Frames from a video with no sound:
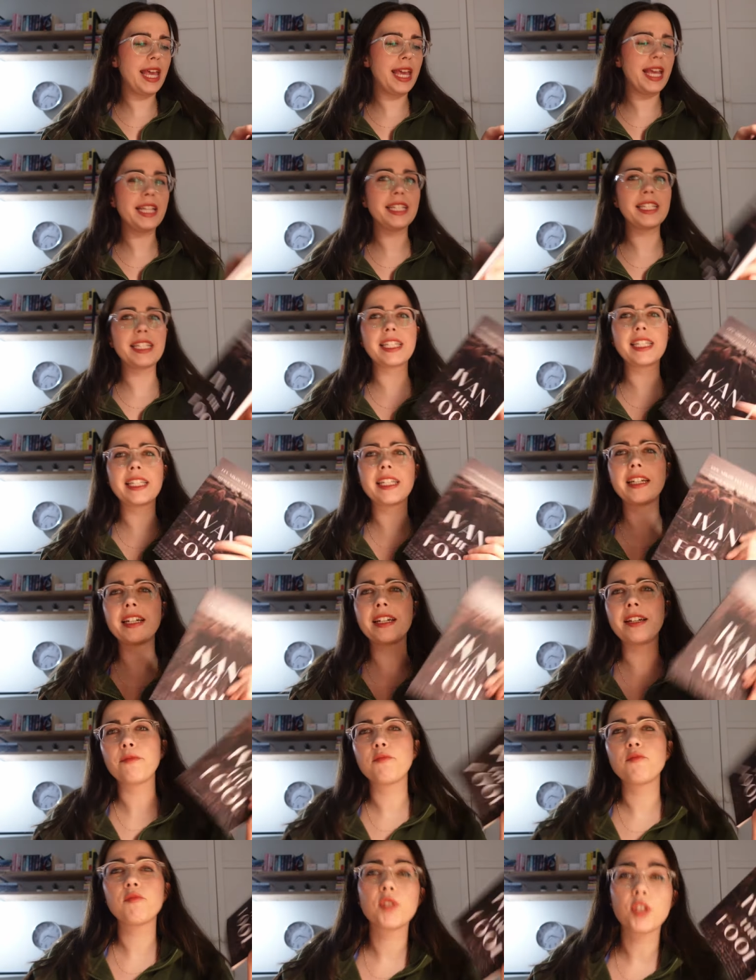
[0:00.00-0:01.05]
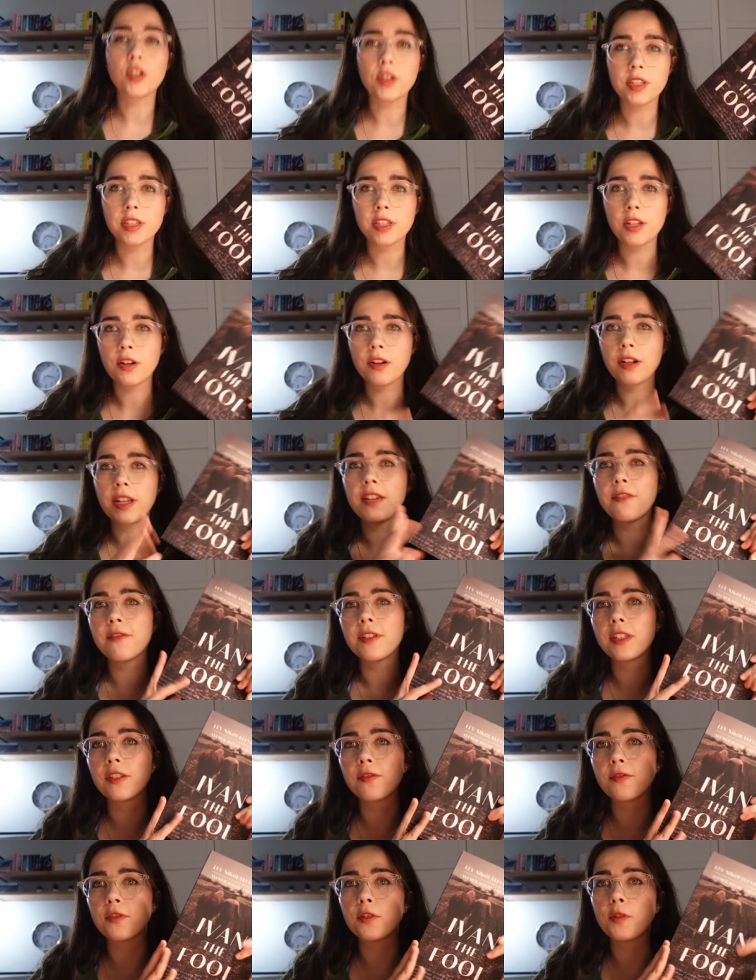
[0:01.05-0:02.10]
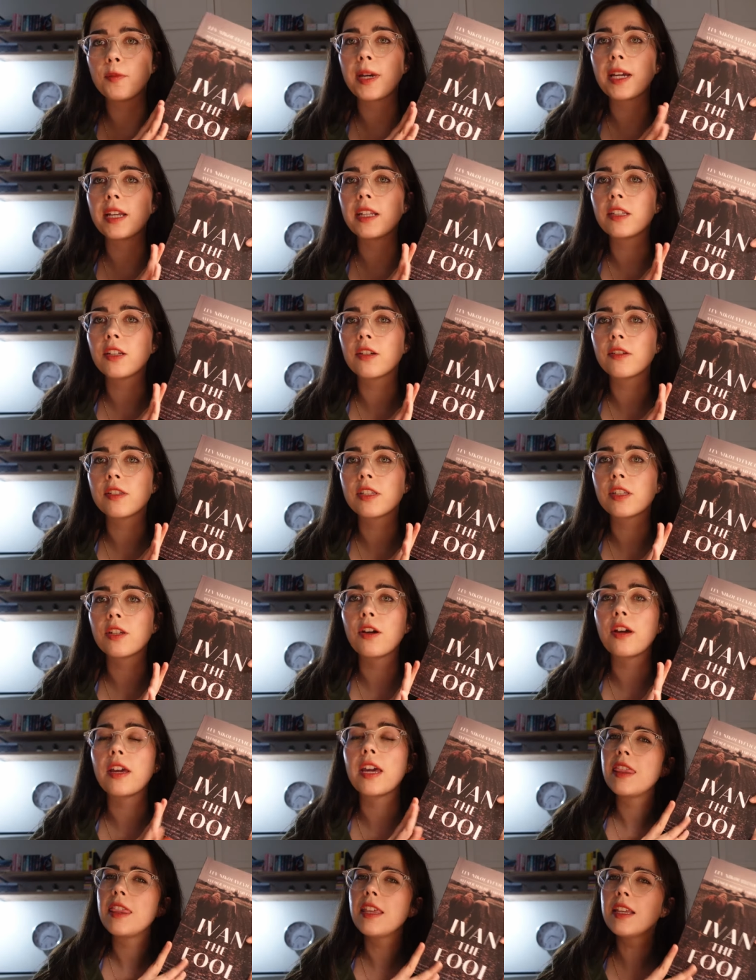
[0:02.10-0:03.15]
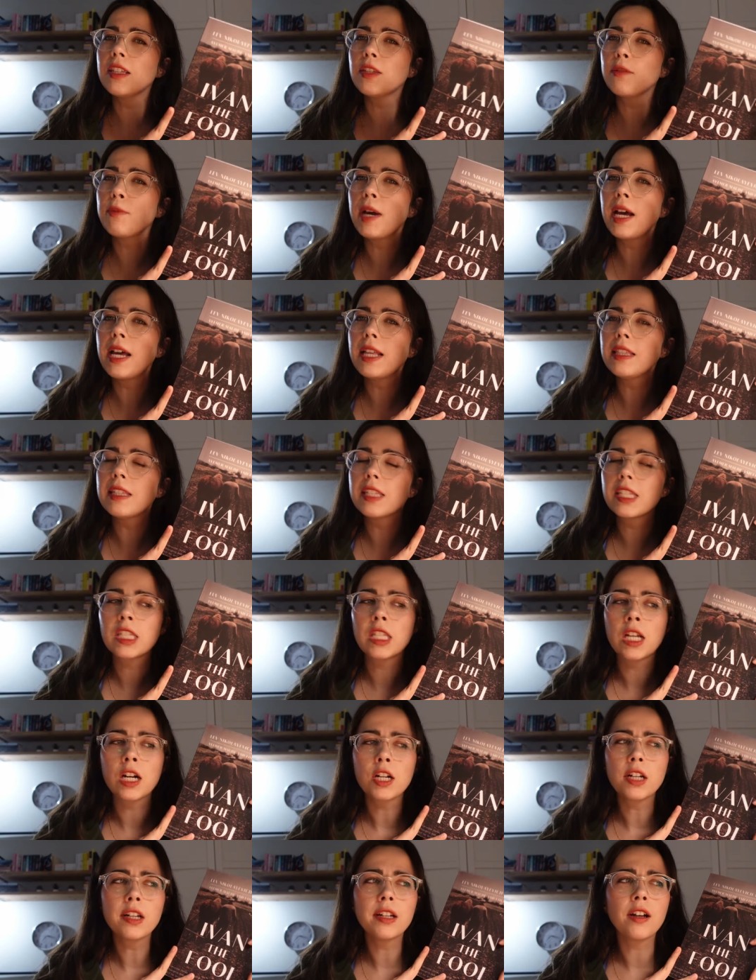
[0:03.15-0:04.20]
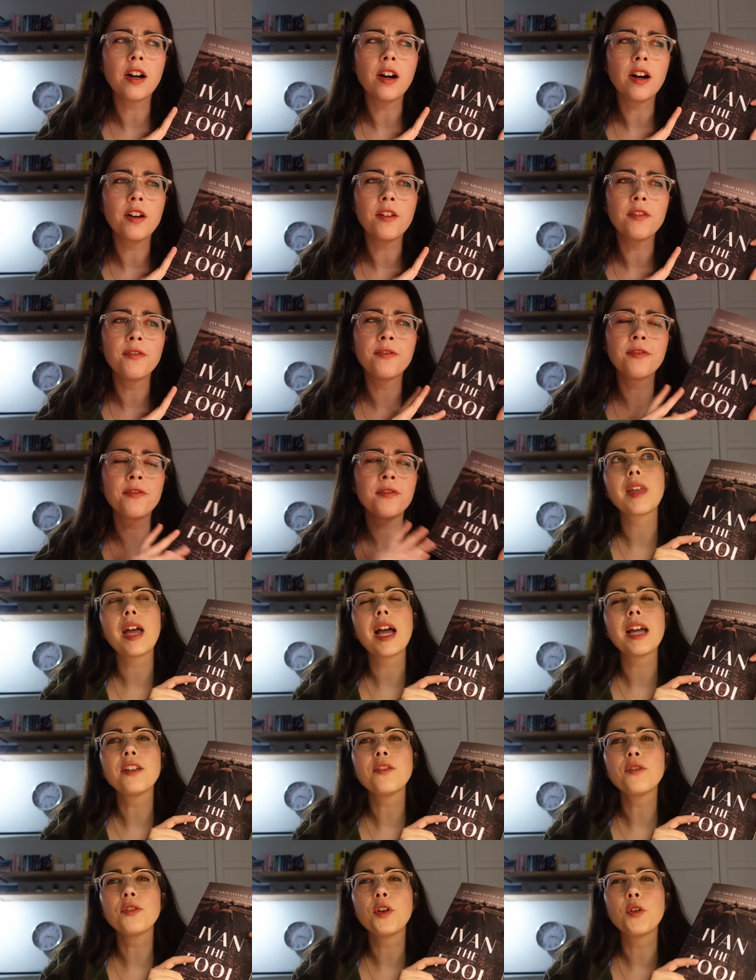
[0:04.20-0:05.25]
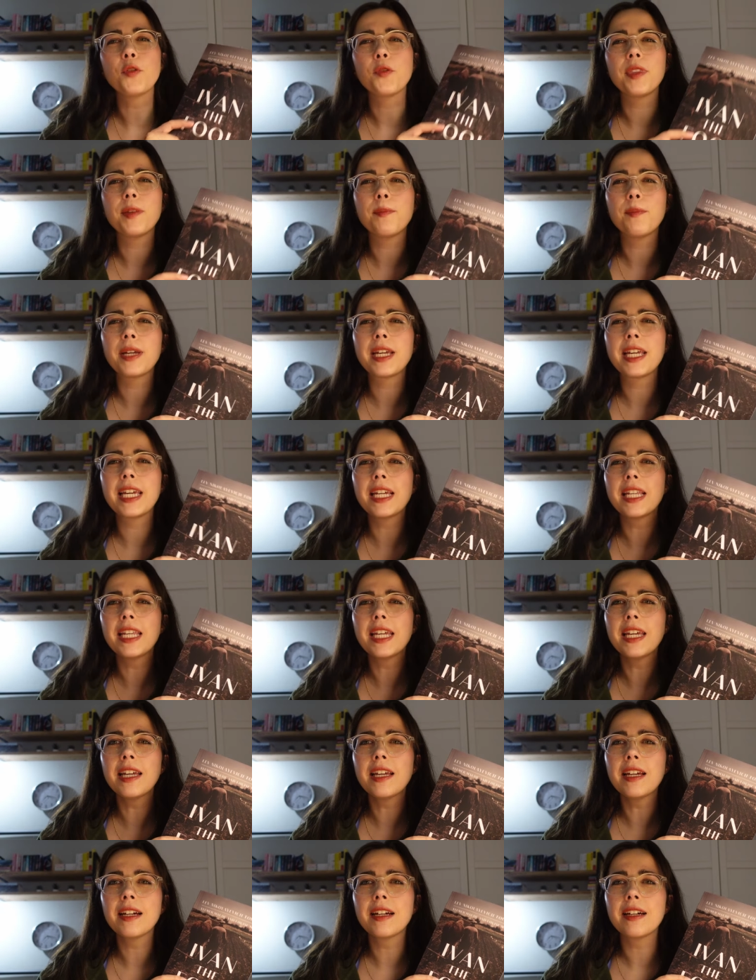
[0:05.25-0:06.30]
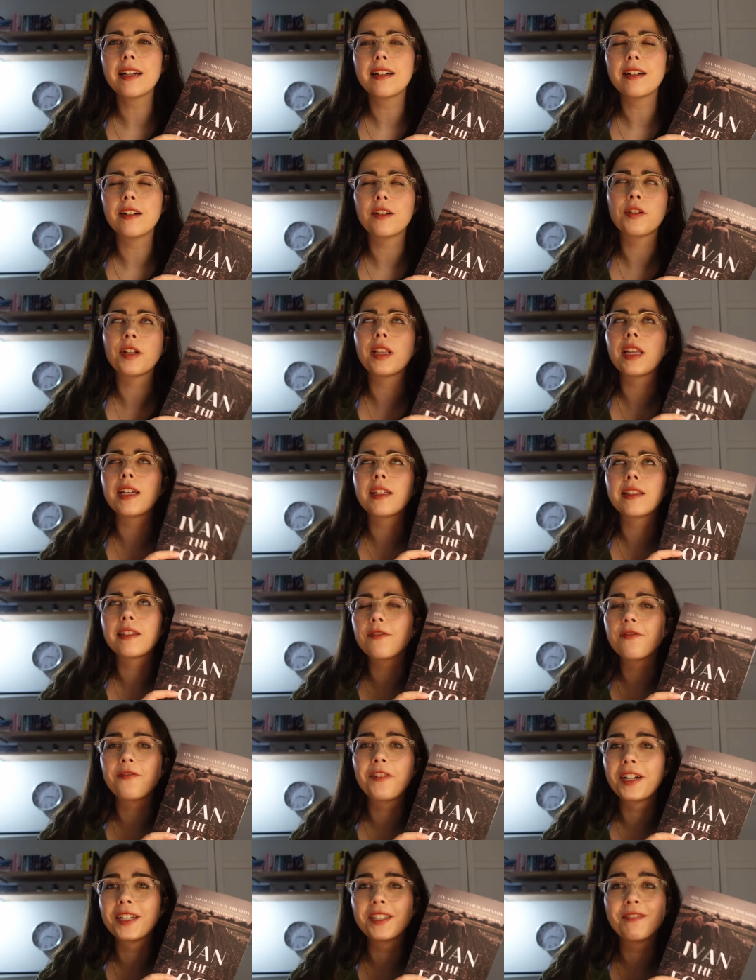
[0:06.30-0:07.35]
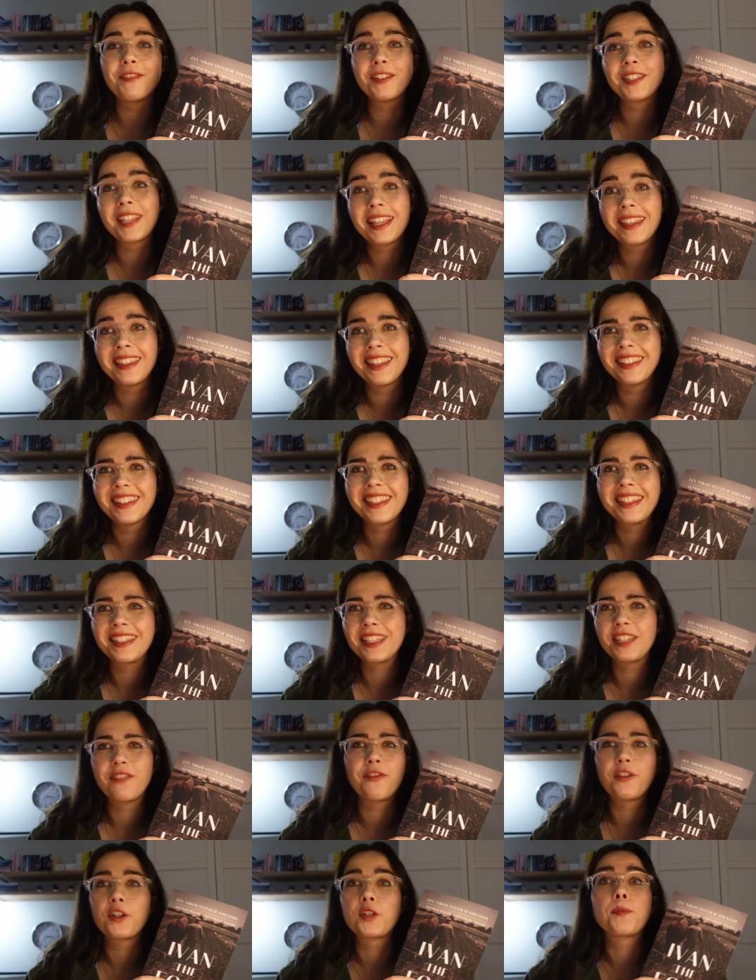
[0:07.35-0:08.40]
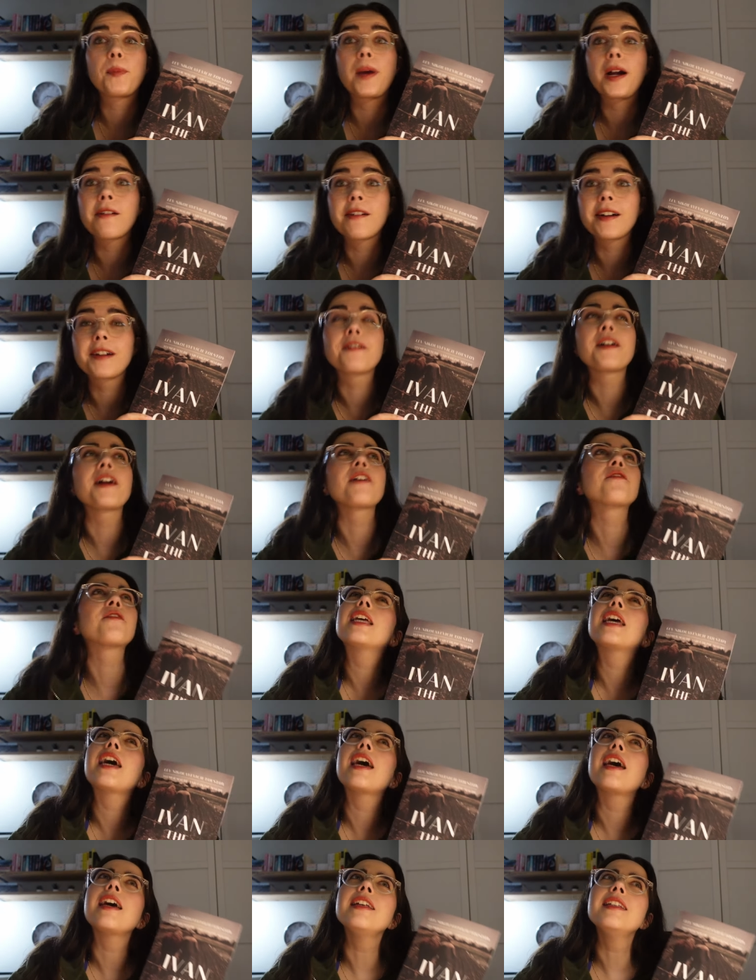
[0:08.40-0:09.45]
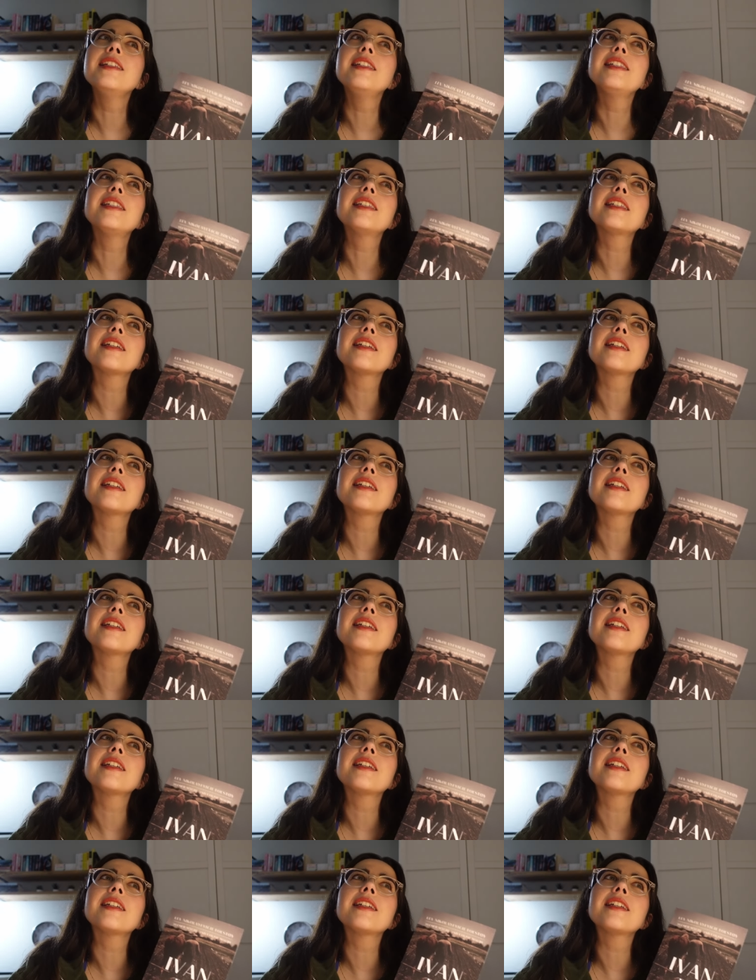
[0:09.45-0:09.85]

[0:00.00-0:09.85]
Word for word: And short story Even the Fool by Tolstoy. This one started off, I don't know, the beginning or like the first few sentences, the first paragraph, had